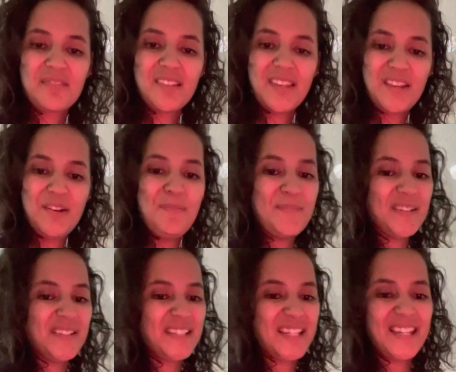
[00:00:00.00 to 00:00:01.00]
You're
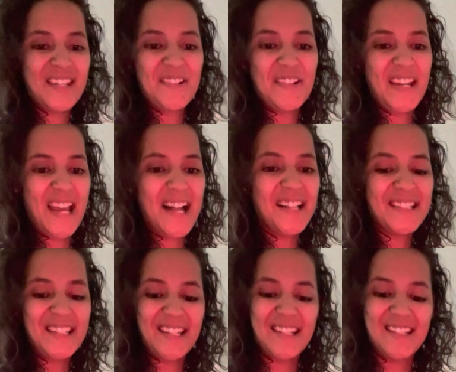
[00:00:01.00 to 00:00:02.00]
building your
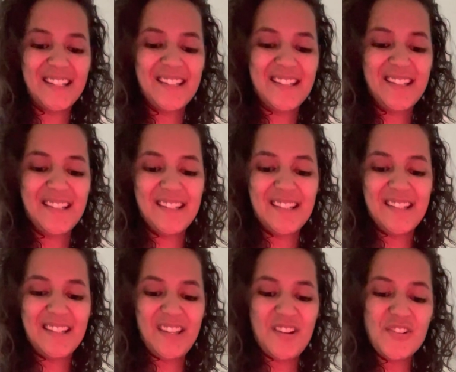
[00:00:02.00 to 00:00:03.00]
reality.
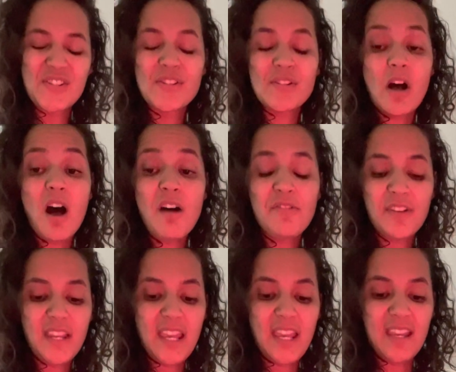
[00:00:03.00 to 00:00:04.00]
You're
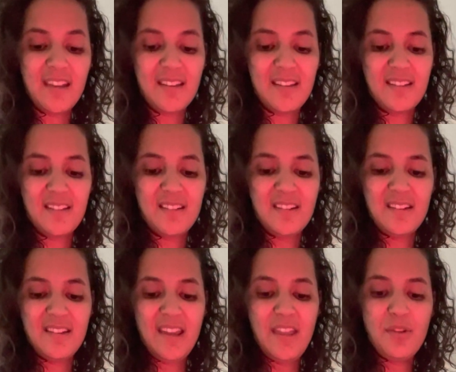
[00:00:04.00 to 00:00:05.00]

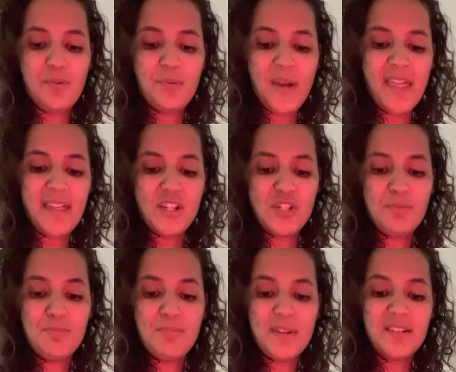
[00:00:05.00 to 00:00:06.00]
softening in the way that
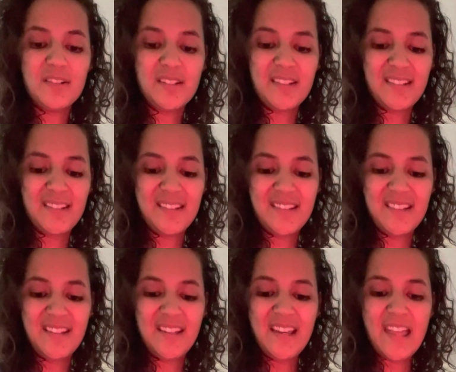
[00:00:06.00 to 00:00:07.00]
you build.
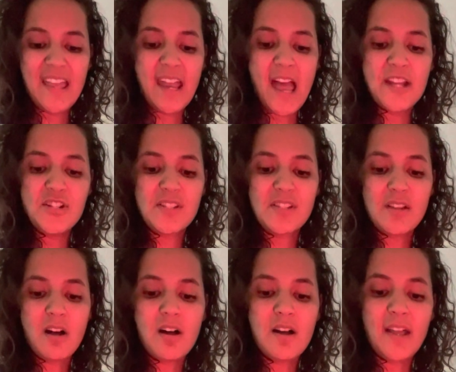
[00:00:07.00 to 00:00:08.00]
Like, I just
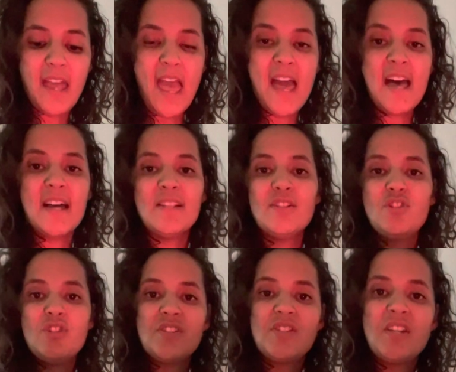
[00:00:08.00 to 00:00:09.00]
saw hands
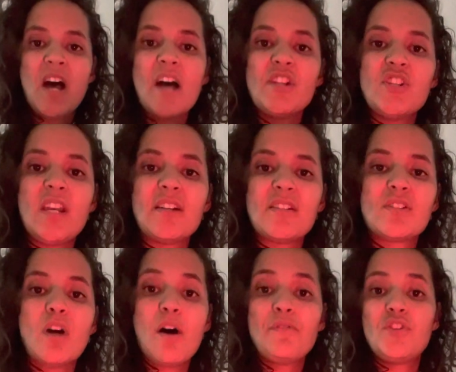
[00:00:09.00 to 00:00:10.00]
just touching
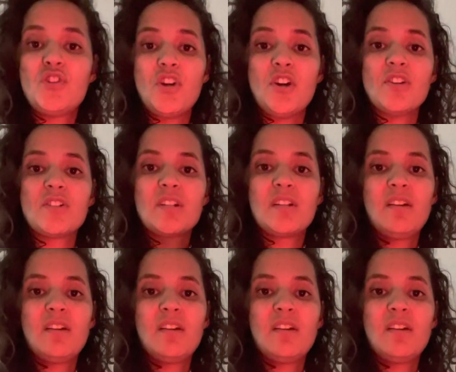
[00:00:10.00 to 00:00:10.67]
soft dirt.